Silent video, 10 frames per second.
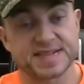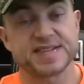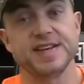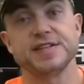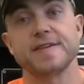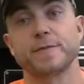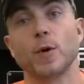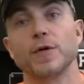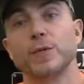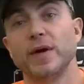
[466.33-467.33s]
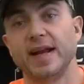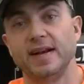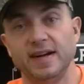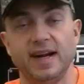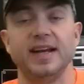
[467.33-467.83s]
see Jeff Gordon win,
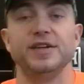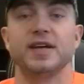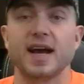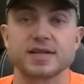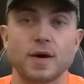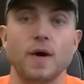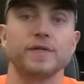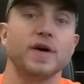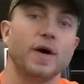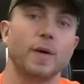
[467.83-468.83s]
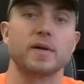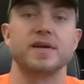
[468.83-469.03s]
and you guys all know